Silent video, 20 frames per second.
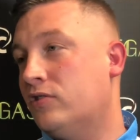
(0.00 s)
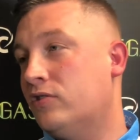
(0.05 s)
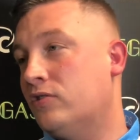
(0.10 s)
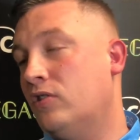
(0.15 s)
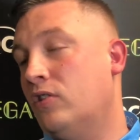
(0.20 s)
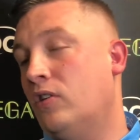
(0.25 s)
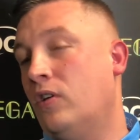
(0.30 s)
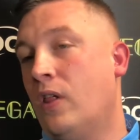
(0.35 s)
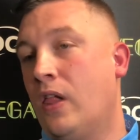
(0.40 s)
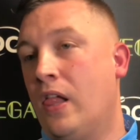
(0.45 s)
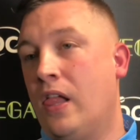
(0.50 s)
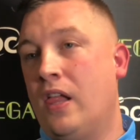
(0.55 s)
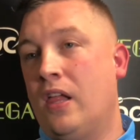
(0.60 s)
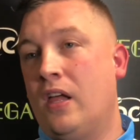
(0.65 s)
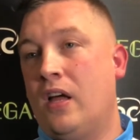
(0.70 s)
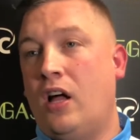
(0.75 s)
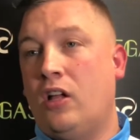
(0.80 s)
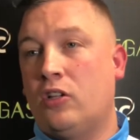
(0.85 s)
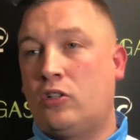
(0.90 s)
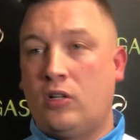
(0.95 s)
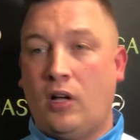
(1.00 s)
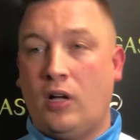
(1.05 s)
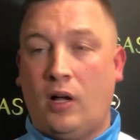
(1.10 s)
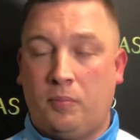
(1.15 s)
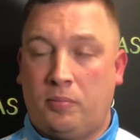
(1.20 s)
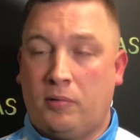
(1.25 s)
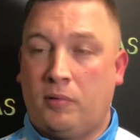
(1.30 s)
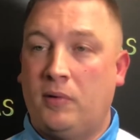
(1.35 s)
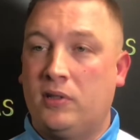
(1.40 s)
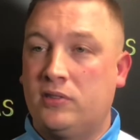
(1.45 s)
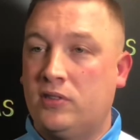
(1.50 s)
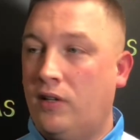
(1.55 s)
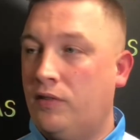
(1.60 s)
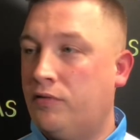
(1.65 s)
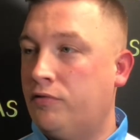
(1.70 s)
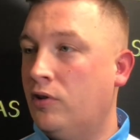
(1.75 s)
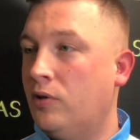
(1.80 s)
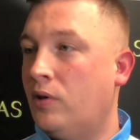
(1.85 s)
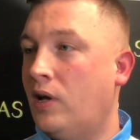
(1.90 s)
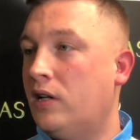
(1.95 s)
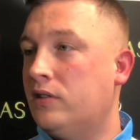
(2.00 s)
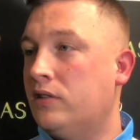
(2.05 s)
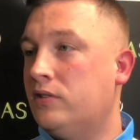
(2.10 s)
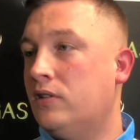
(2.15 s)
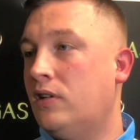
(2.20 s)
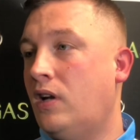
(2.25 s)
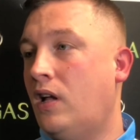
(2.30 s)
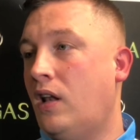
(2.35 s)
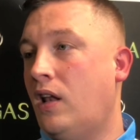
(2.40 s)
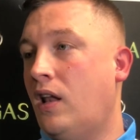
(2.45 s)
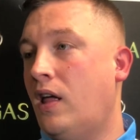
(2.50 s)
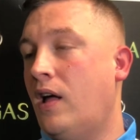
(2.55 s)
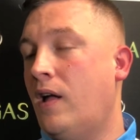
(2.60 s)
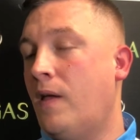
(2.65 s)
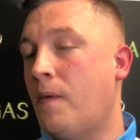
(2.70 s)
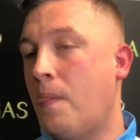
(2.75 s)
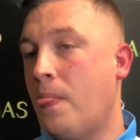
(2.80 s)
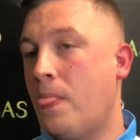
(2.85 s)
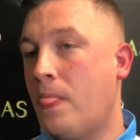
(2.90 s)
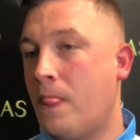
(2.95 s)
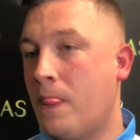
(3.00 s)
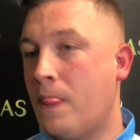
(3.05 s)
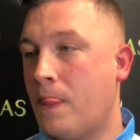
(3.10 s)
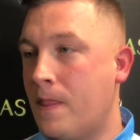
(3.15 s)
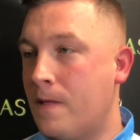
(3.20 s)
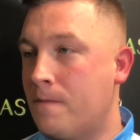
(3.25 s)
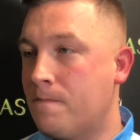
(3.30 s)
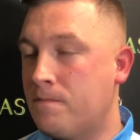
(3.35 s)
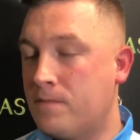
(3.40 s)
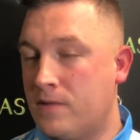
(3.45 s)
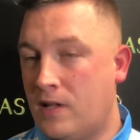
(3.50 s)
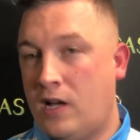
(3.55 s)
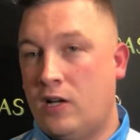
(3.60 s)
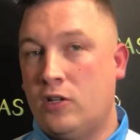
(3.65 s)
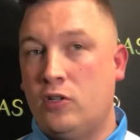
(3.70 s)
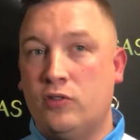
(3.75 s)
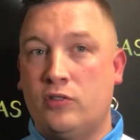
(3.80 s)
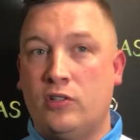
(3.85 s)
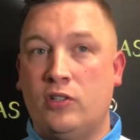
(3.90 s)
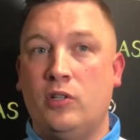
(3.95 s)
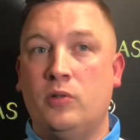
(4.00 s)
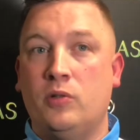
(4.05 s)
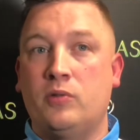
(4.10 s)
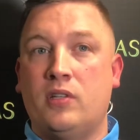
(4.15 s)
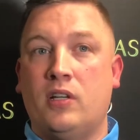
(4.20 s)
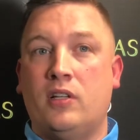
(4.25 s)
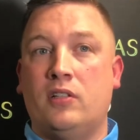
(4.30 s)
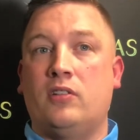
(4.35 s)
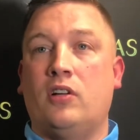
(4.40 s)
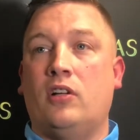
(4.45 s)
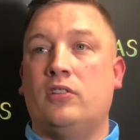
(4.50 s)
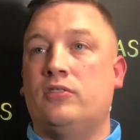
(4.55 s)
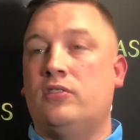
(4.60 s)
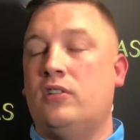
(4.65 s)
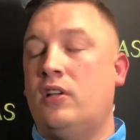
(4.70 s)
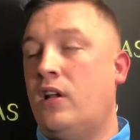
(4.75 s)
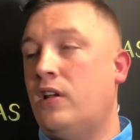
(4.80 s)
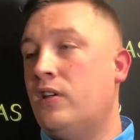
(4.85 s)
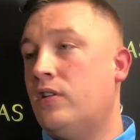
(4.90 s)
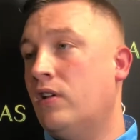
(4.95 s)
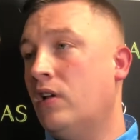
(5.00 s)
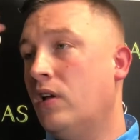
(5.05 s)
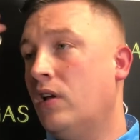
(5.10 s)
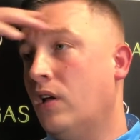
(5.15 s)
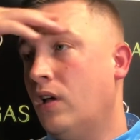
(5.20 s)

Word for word: So I'll bring myself through that, and I use a new set of darts tonight.